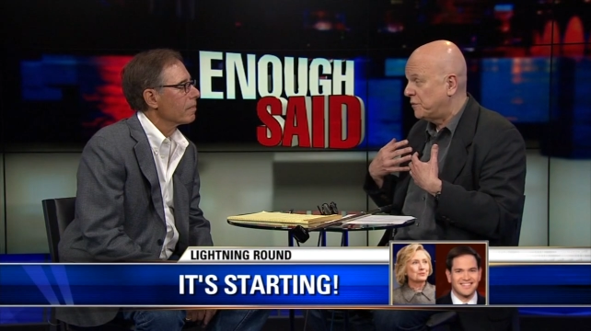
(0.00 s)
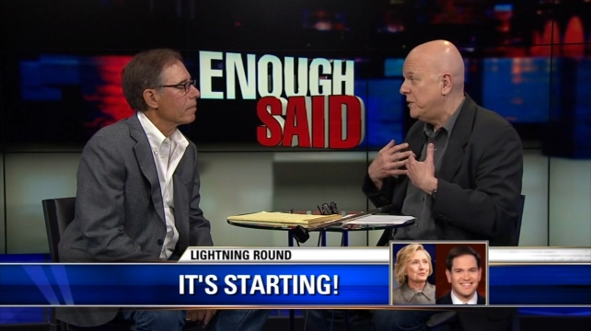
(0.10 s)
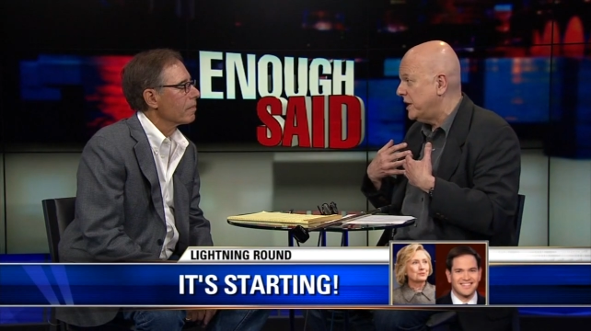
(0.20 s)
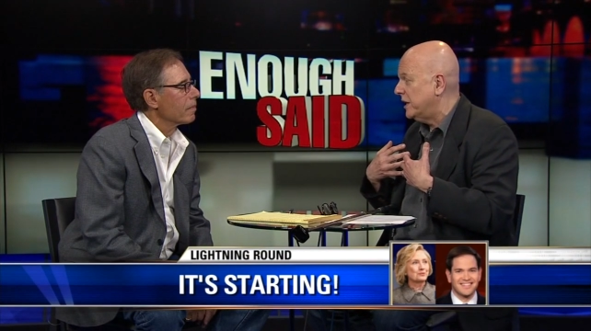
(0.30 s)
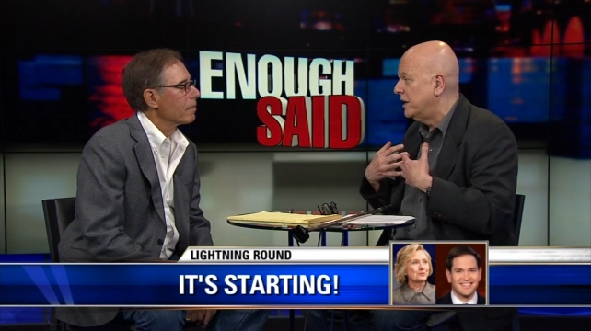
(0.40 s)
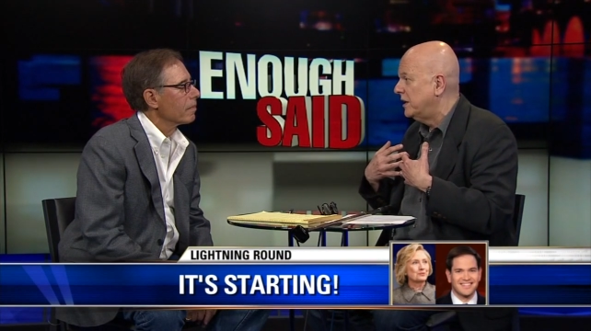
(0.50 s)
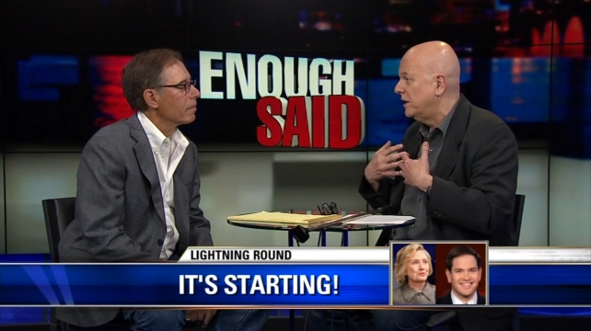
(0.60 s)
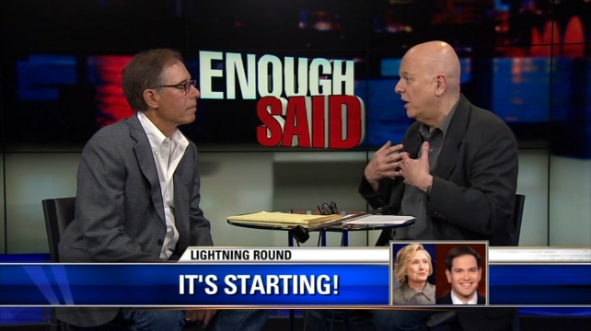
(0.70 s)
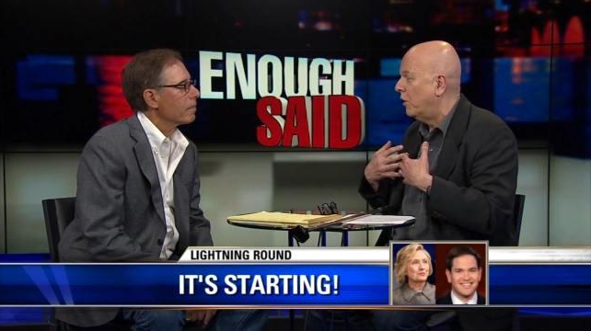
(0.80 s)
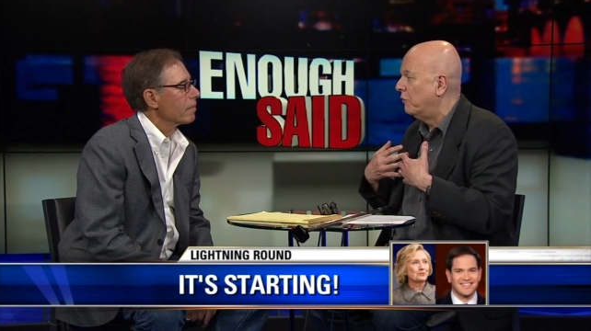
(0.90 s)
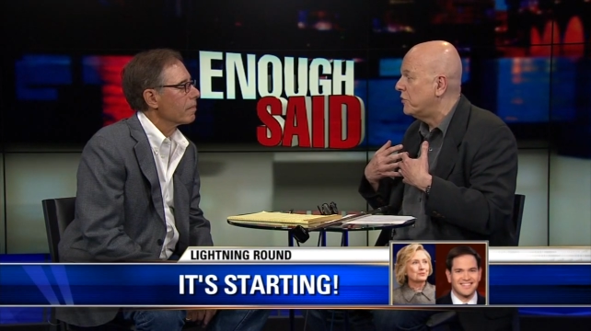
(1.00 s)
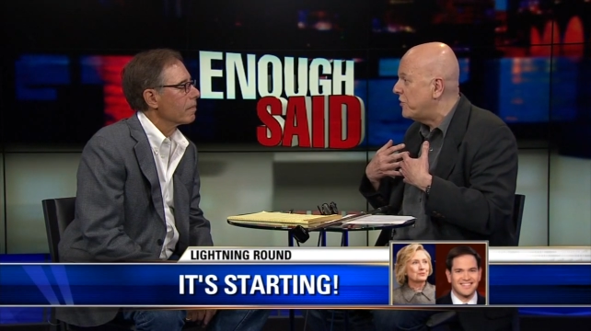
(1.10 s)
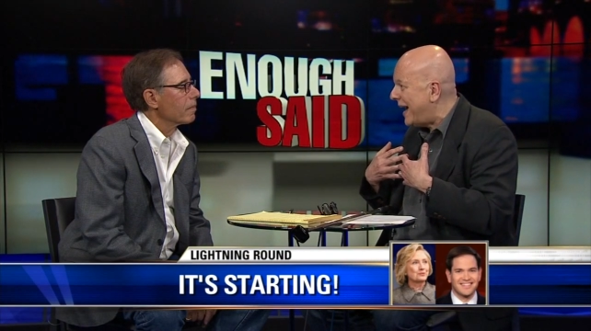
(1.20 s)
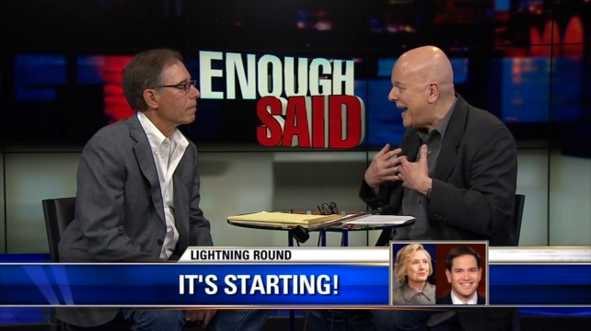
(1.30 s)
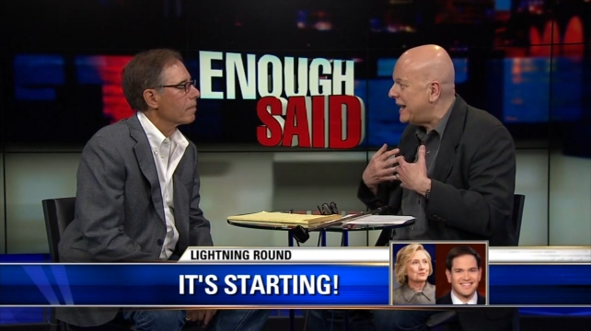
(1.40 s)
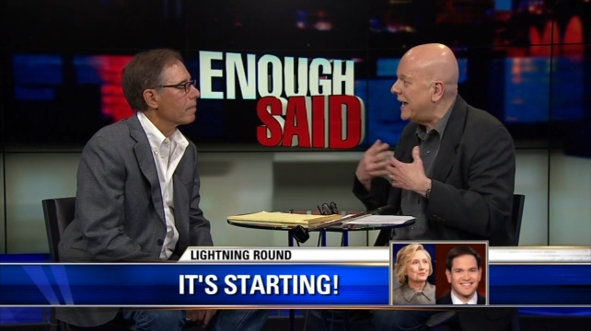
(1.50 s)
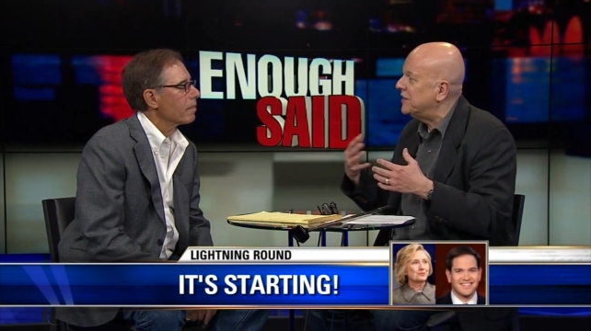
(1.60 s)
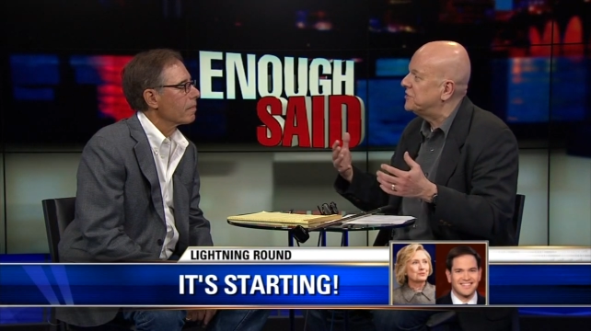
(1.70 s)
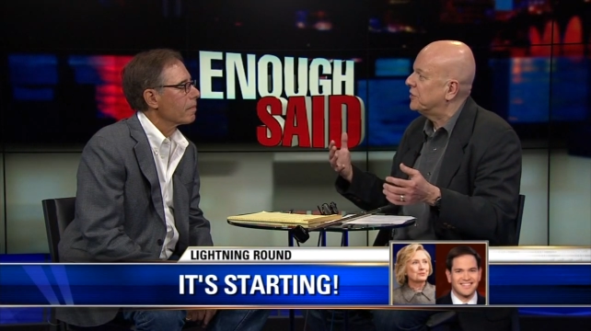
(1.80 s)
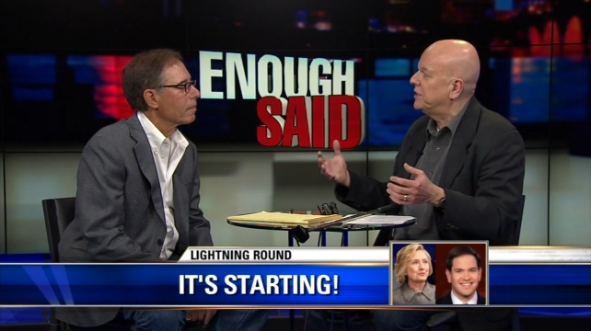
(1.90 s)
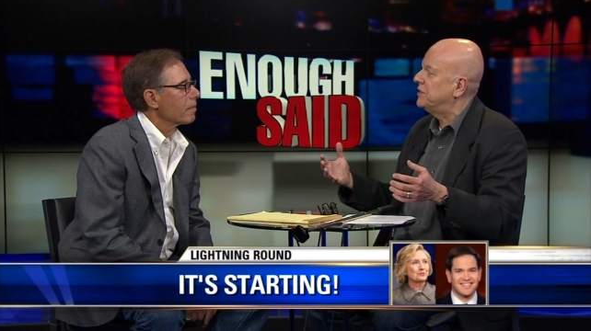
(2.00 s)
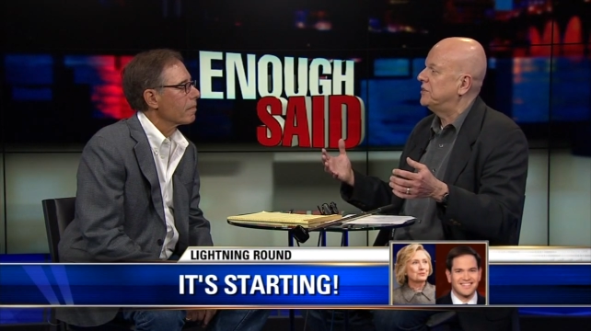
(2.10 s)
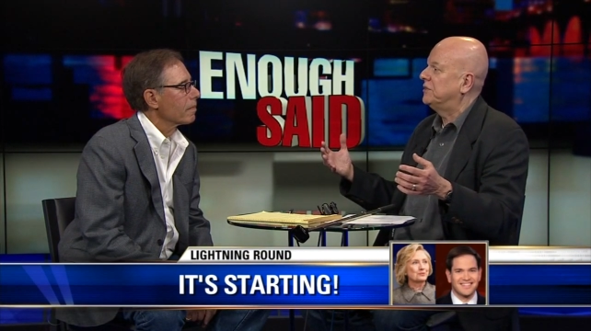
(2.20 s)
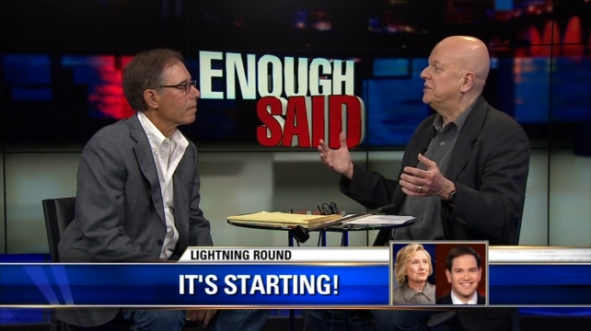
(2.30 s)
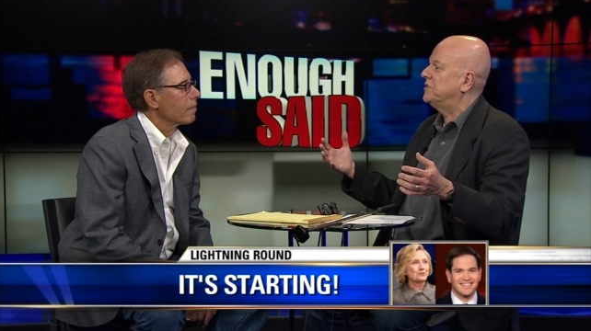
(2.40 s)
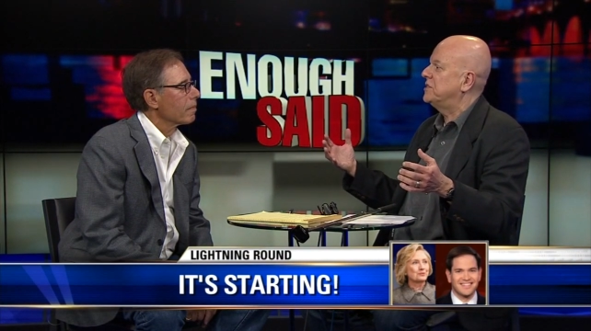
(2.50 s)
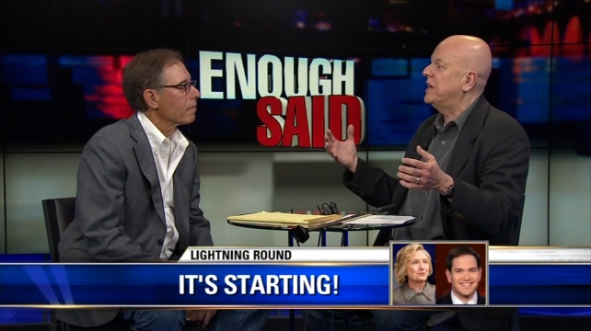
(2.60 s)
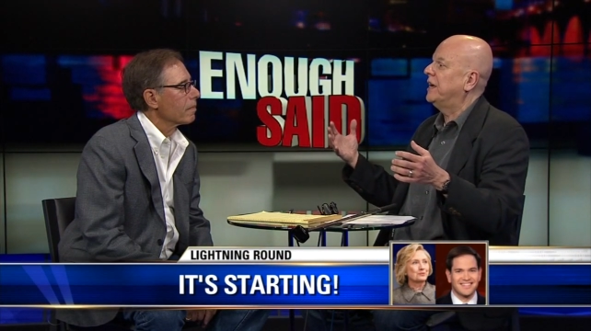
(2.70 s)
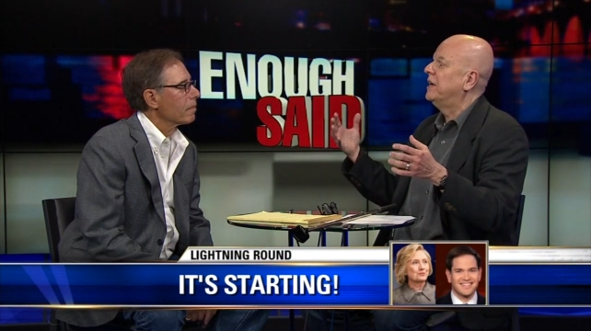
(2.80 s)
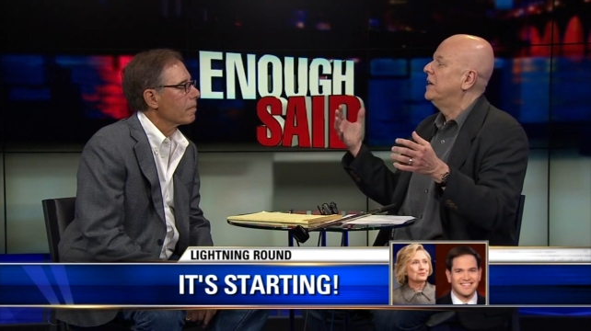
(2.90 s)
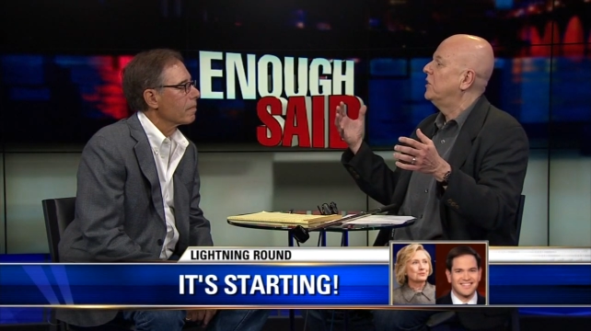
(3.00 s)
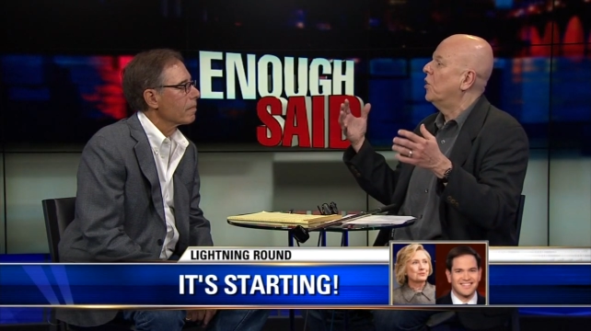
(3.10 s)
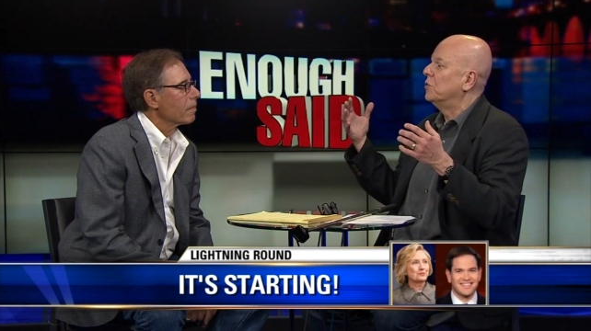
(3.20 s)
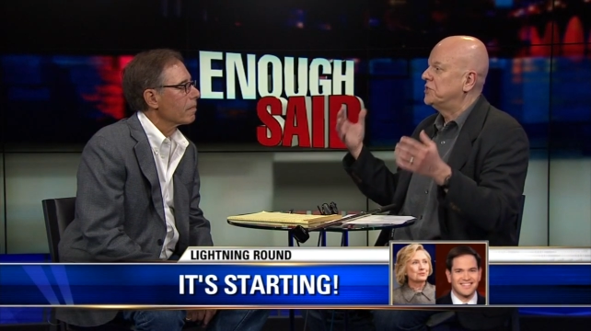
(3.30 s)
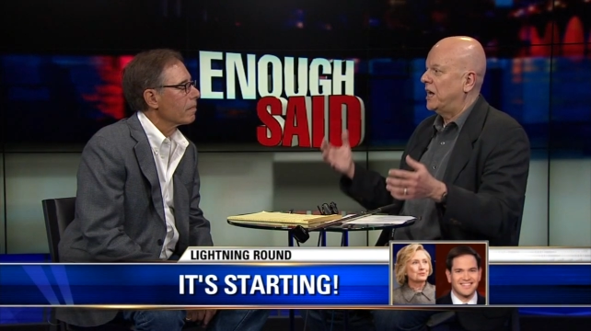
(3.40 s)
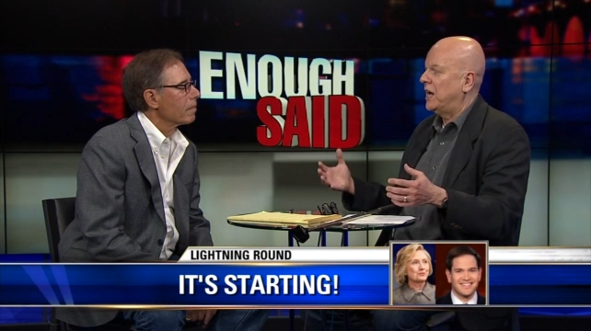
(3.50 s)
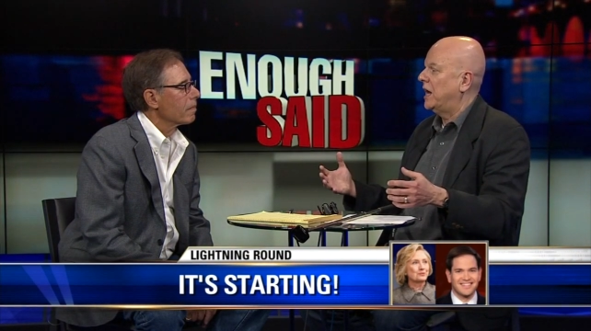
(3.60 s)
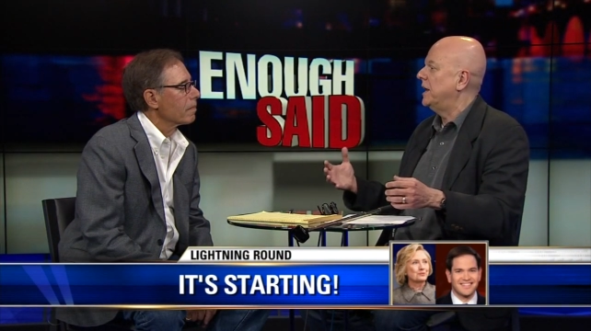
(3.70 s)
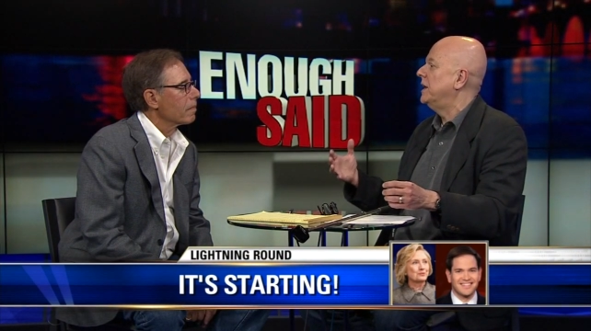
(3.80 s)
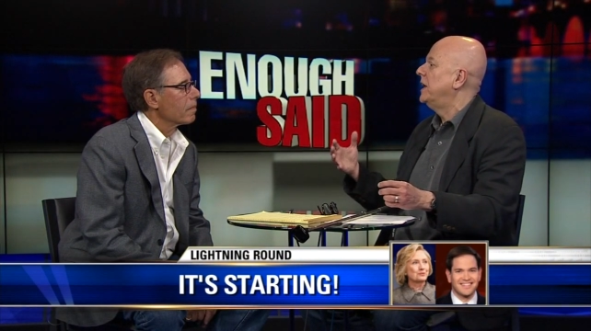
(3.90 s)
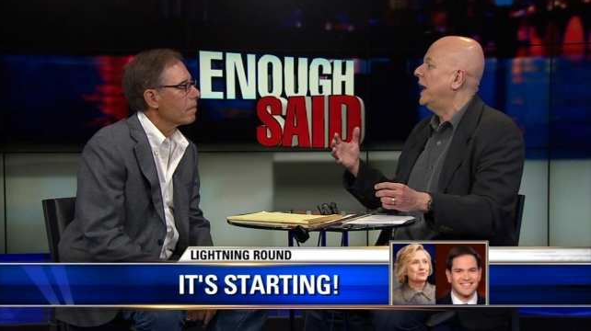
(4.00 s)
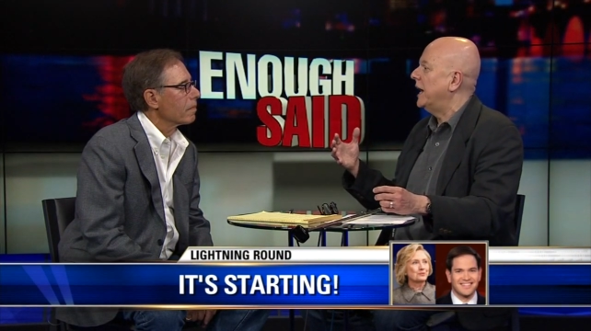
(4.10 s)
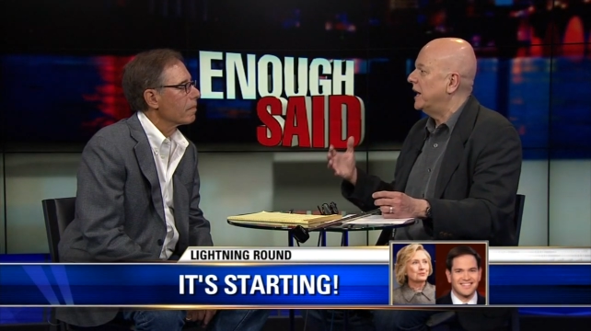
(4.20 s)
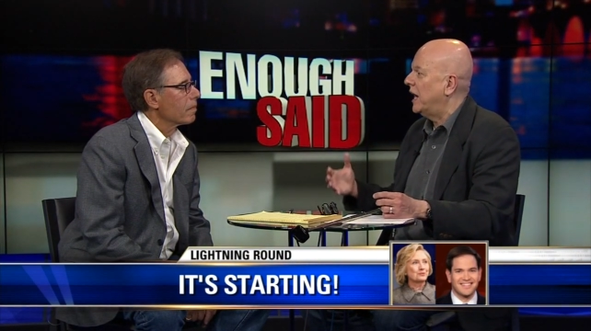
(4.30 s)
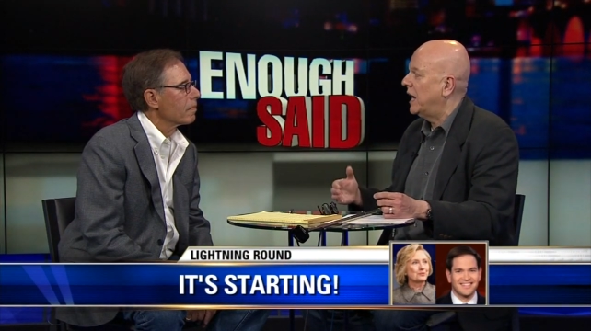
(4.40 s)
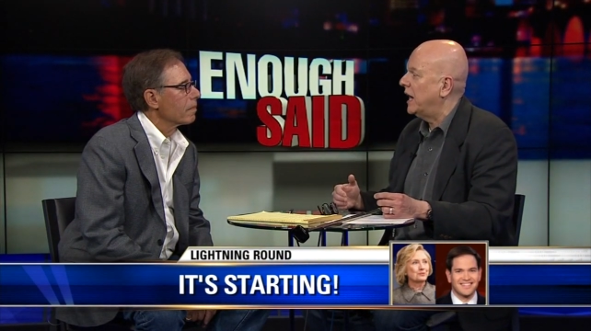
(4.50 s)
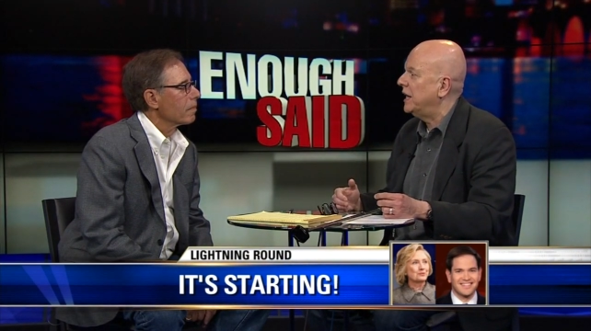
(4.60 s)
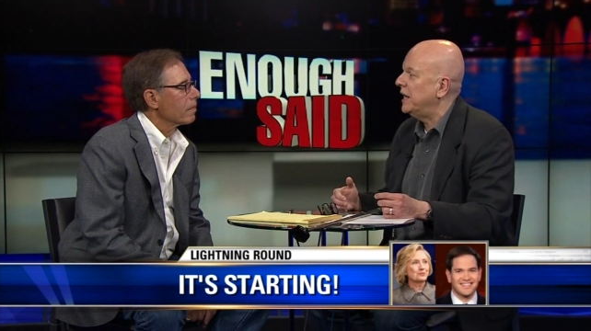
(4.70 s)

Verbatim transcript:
Speaker 1: me, over that as there is that this thing goes on and on,